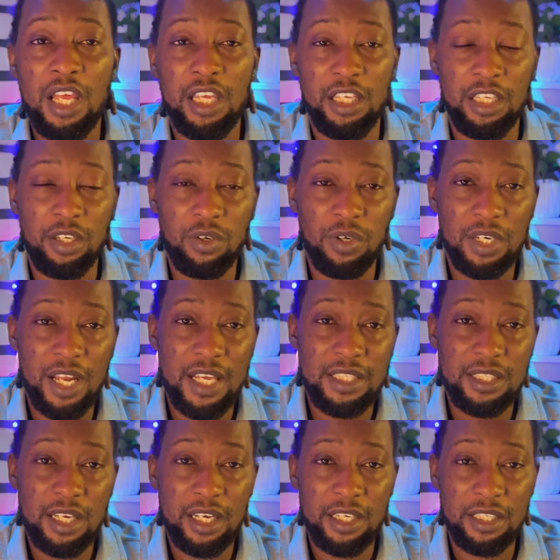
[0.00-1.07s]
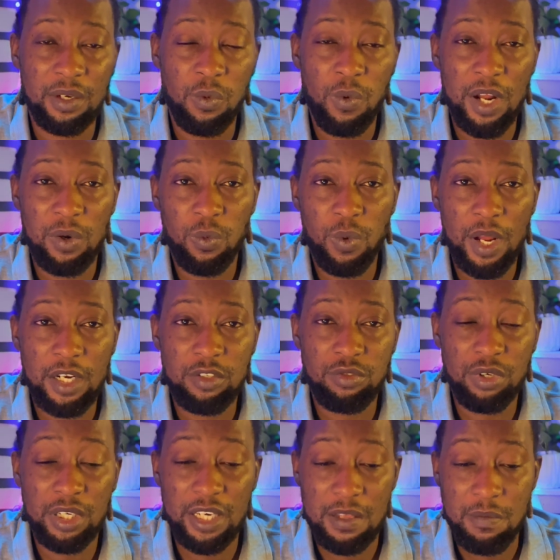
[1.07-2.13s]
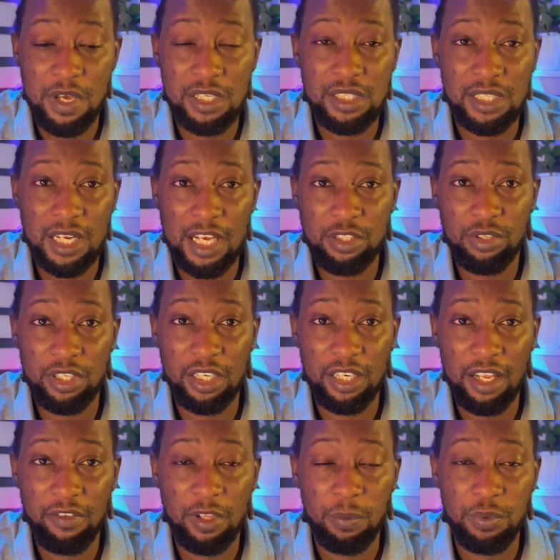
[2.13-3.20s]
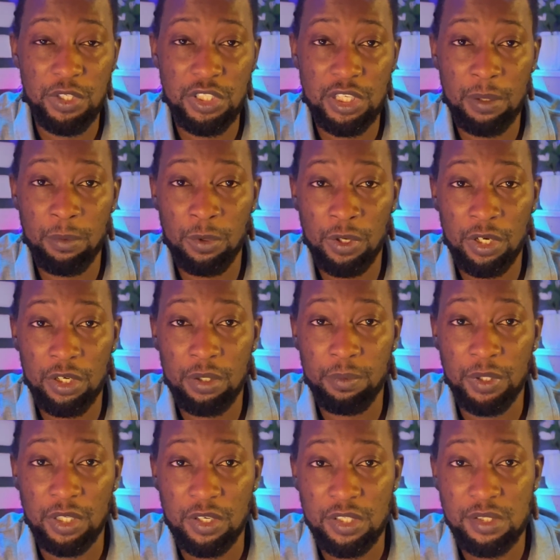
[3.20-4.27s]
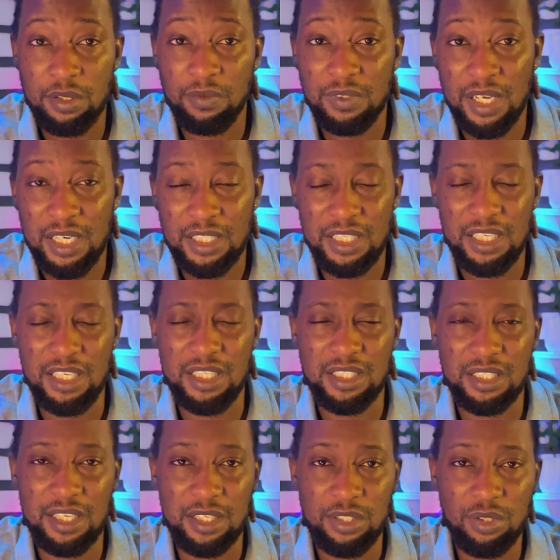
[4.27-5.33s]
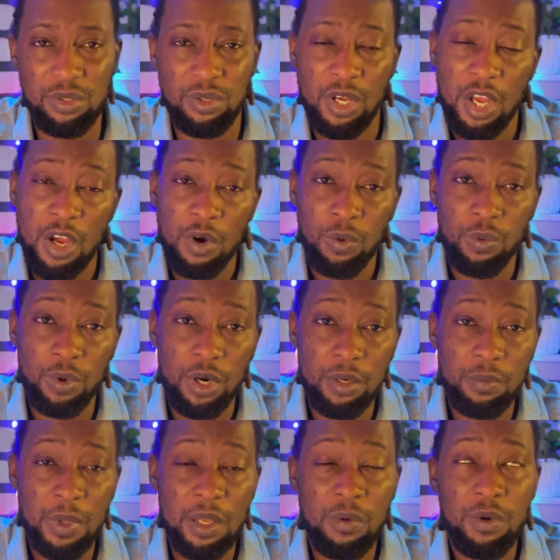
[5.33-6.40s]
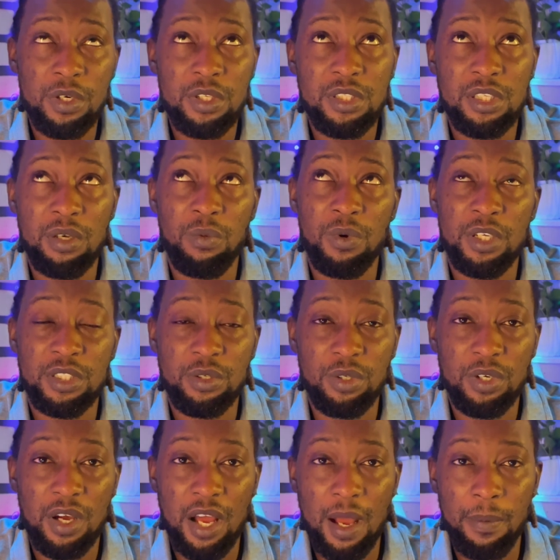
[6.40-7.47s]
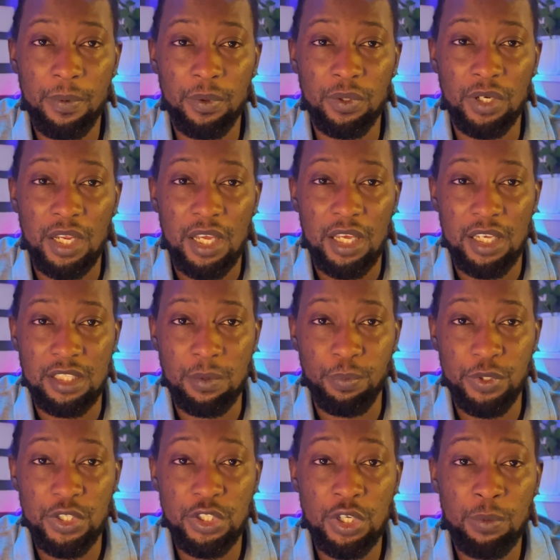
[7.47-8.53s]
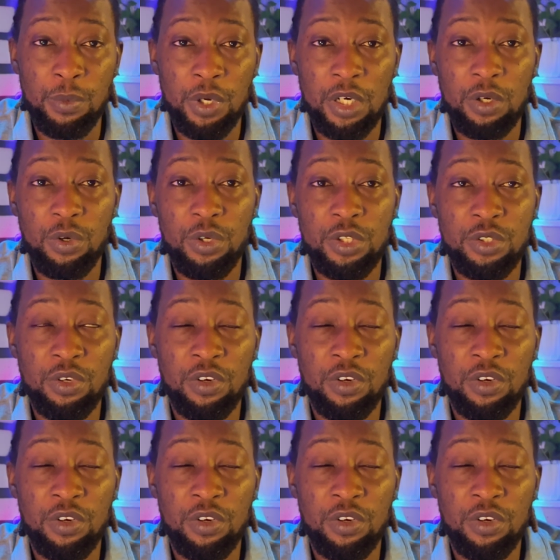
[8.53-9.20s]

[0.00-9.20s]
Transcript: equalizer in the 1-1 draw. Lee Messi actually left the PGMOL because of that incident. So one may want to say what's going to happen. Is the PGMOL going to